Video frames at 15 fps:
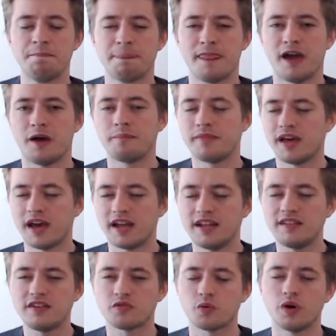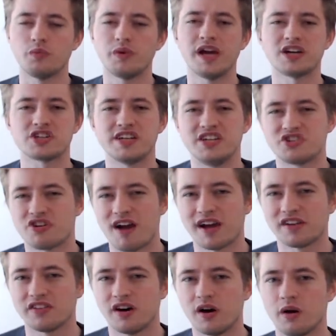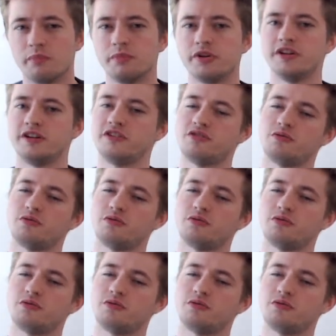And in this work, we actually track the harmonics